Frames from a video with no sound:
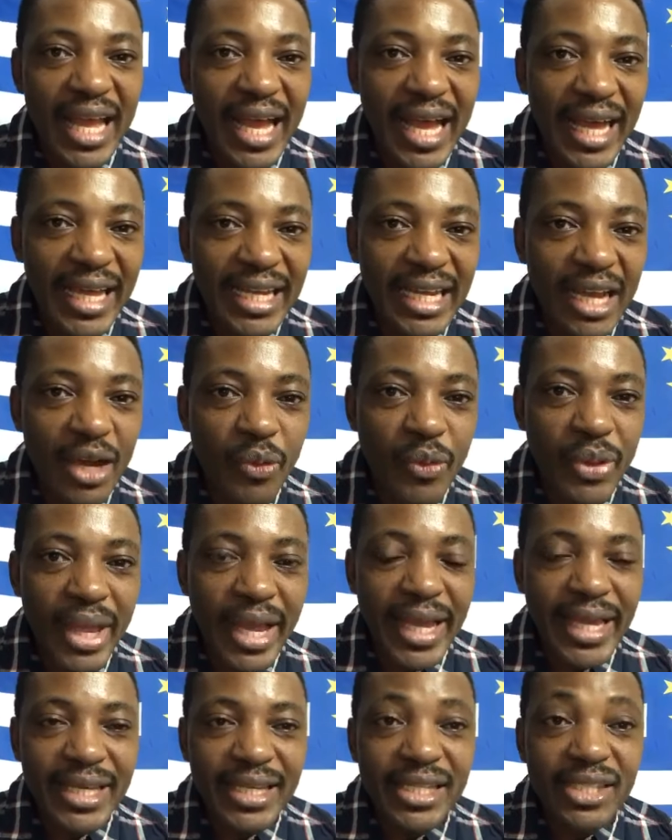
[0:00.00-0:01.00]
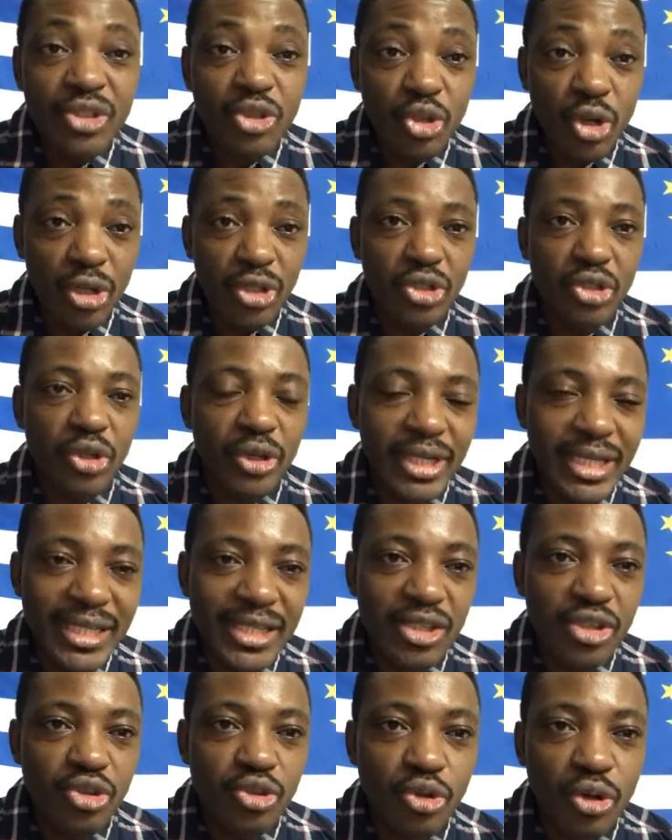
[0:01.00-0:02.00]
And we are in this juncture, in
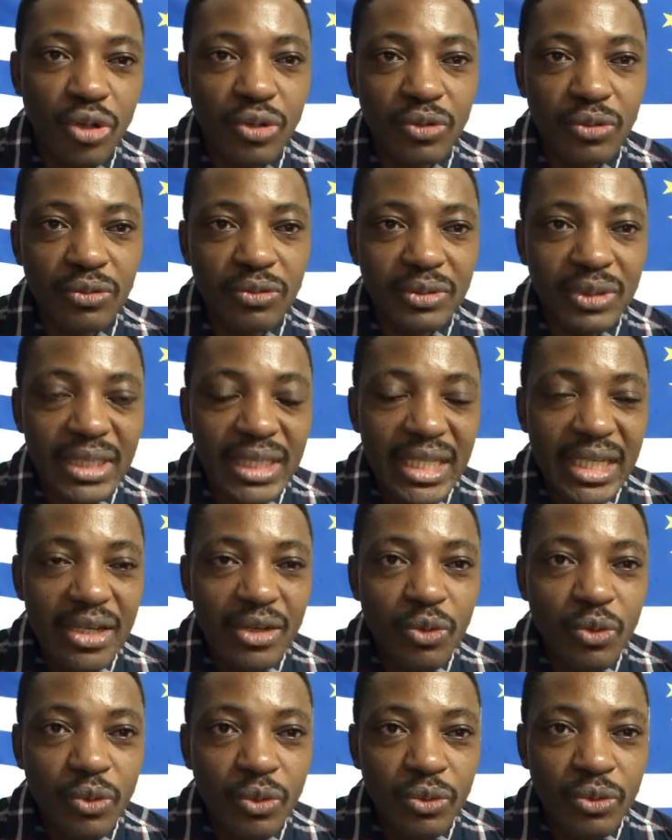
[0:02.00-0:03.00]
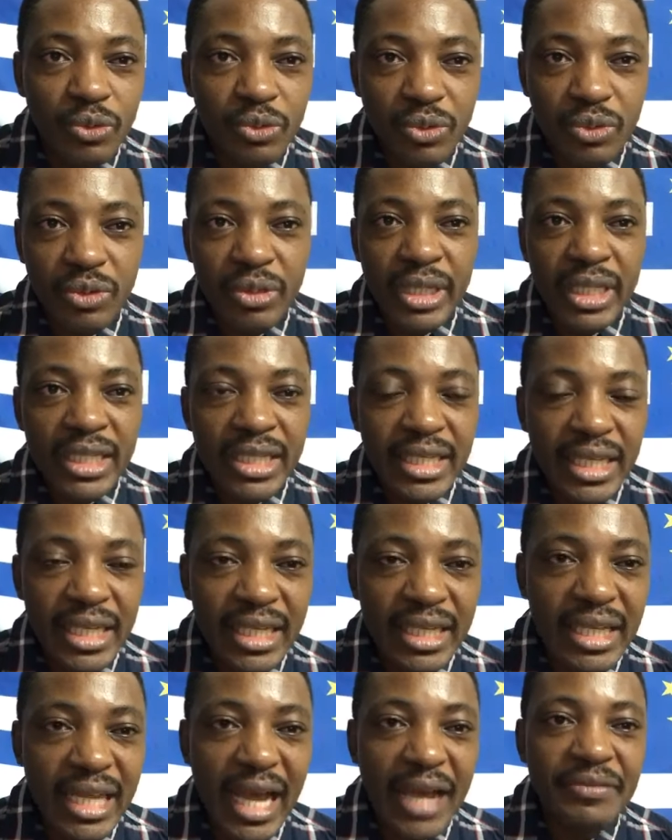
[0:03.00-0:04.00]
this struggle, in
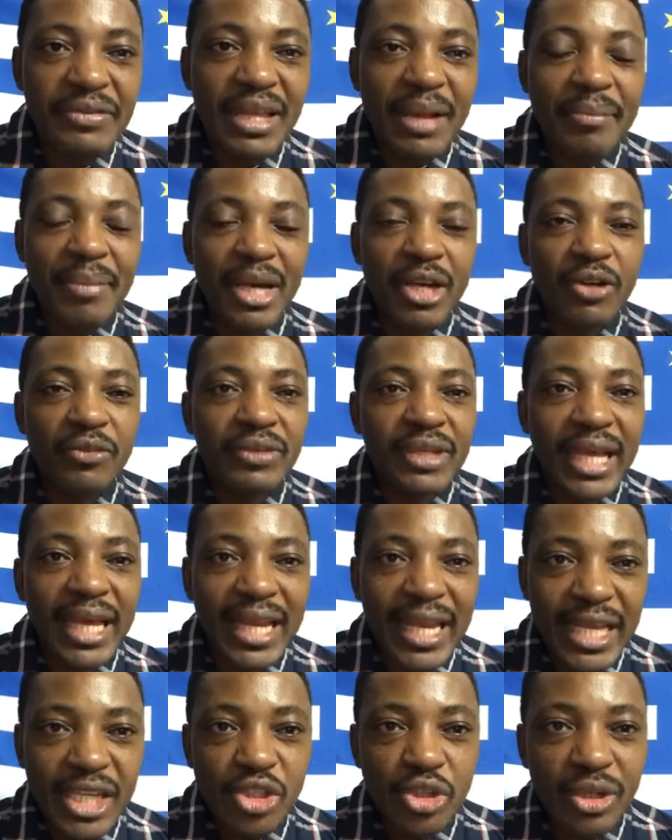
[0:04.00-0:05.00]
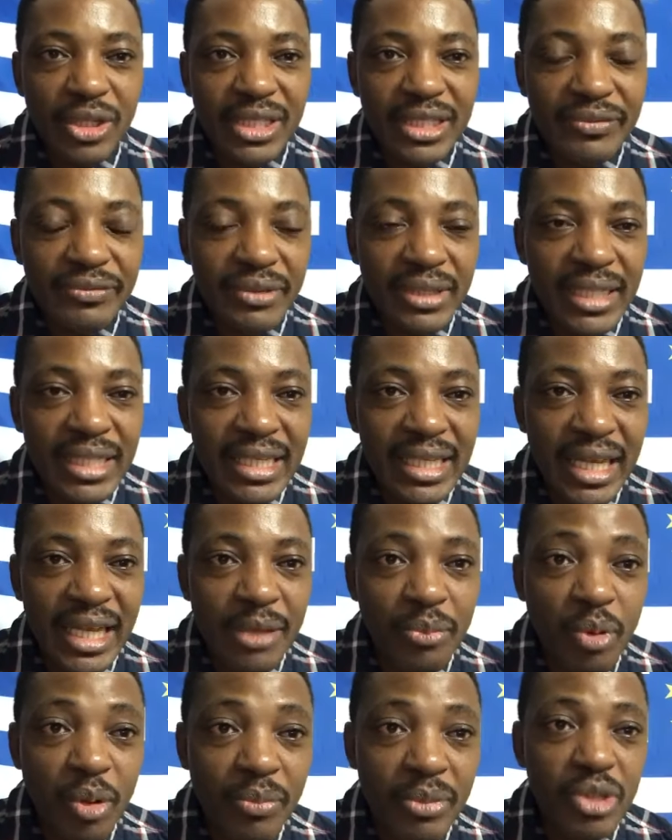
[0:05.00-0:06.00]
the aftermath of the election in La
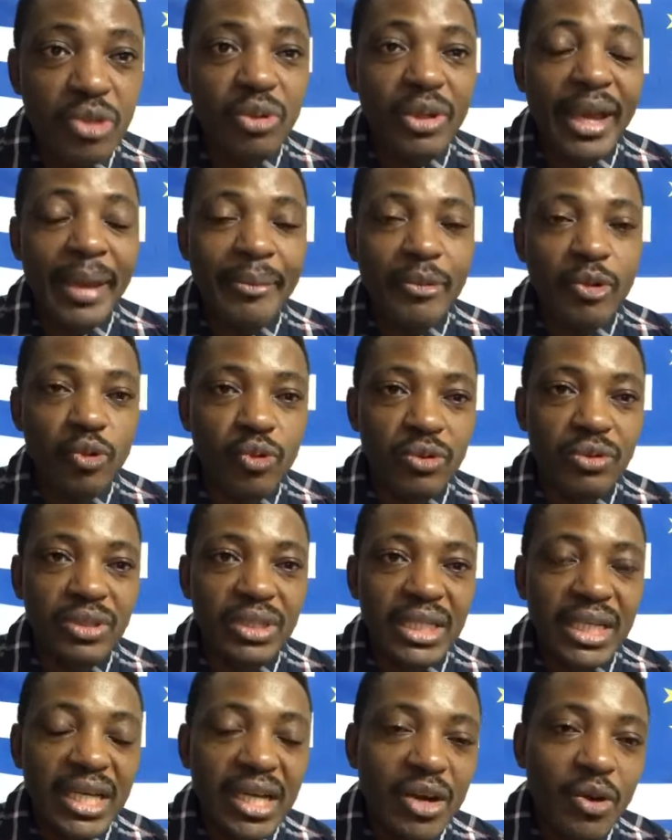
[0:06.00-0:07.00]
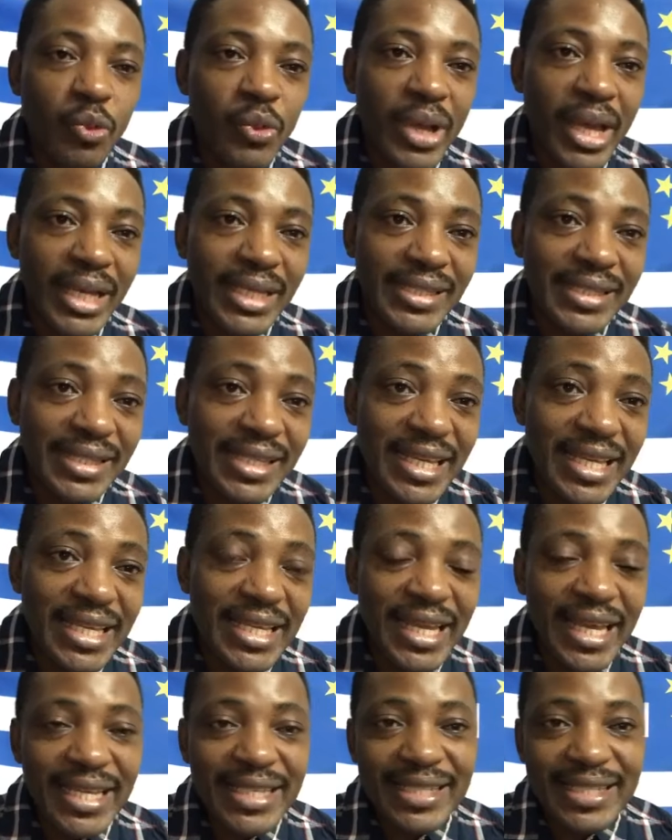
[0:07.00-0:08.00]
République du Cameroon. We are
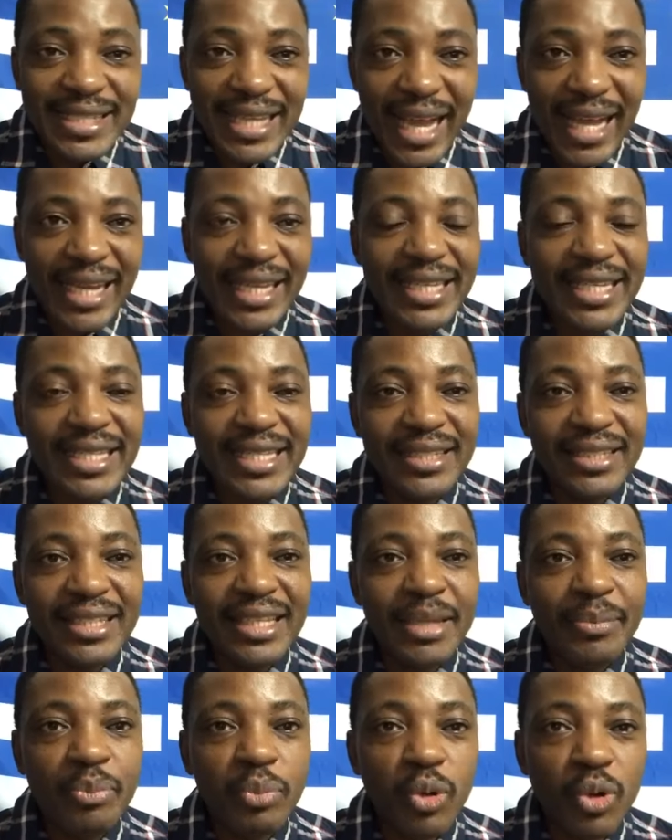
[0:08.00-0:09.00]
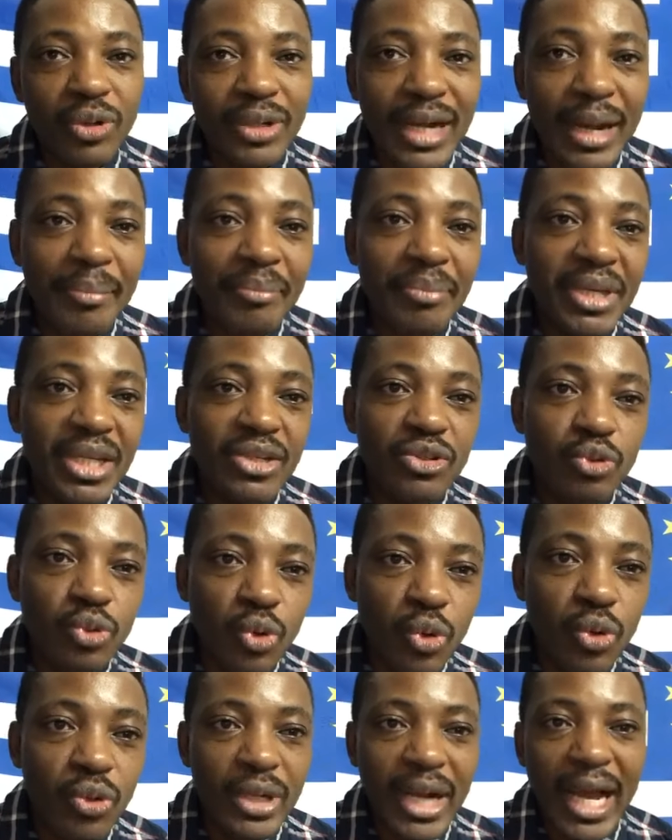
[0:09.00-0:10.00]
seeing exactly the program being
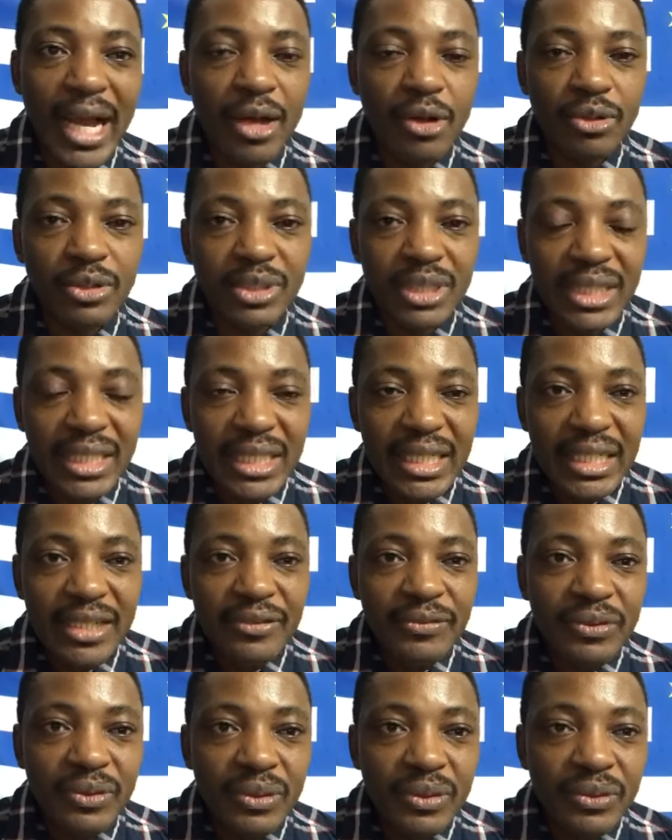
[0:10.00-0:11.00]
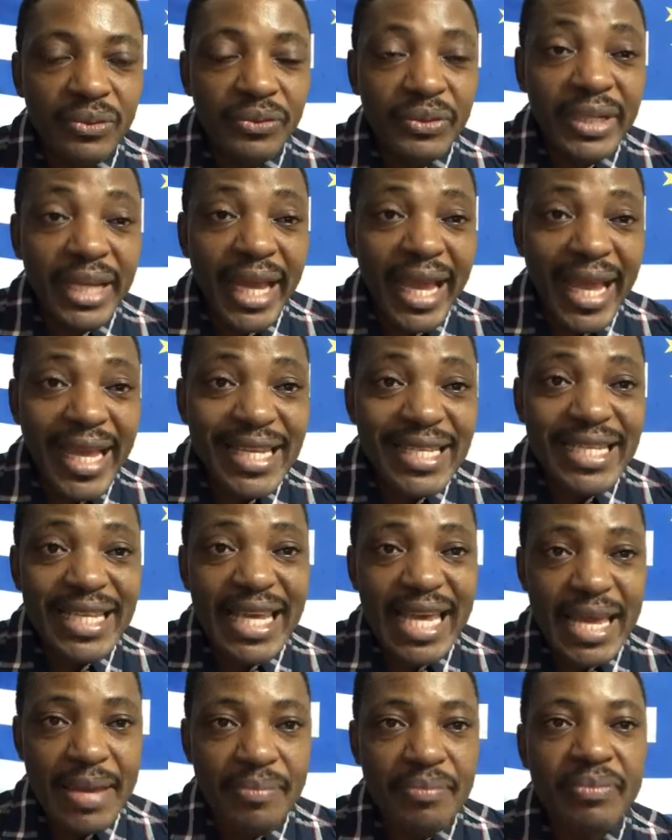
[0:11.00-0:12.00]
rolled out for the end
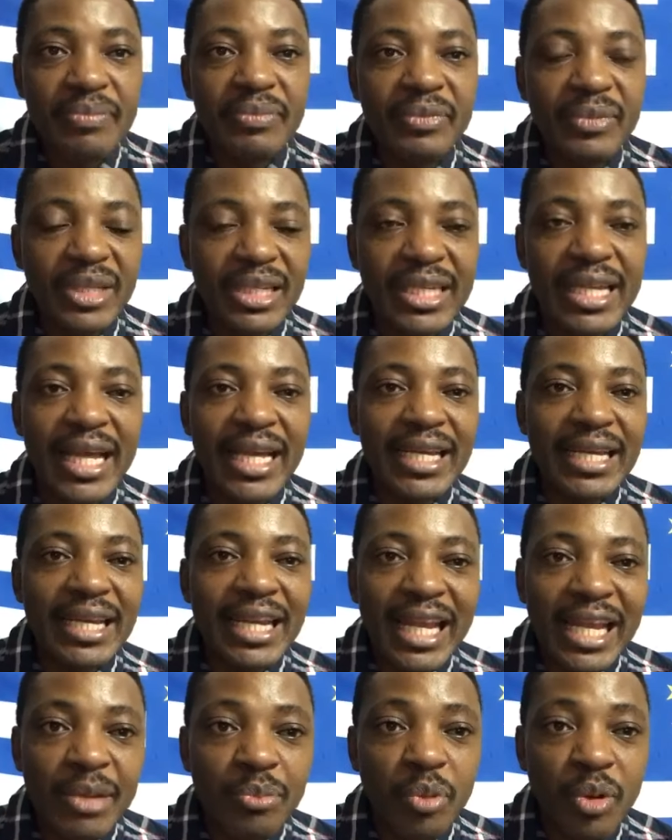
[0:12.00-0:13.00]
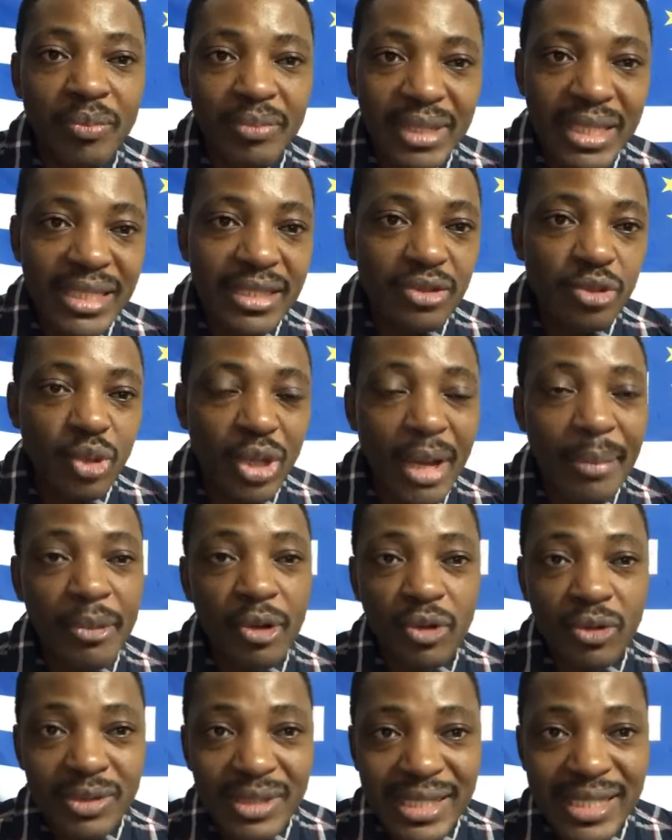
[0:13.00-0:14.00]
game that La République du
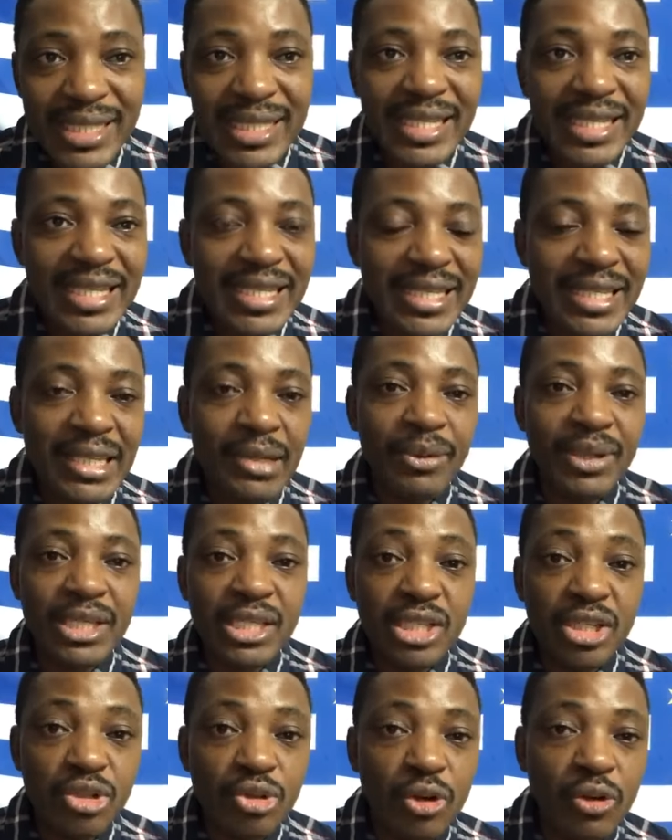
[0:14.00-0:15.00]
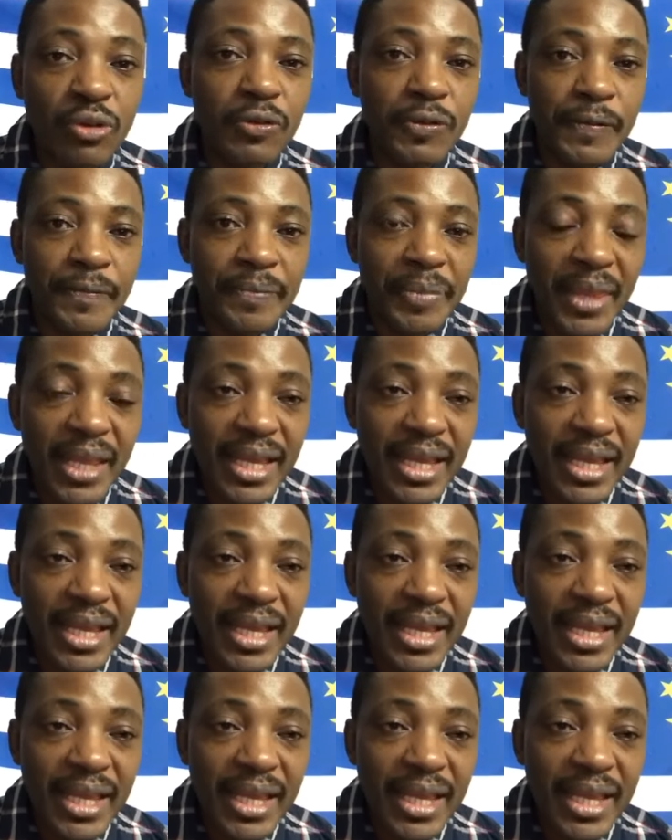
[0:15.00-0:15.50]
Cameroon see in our struggle.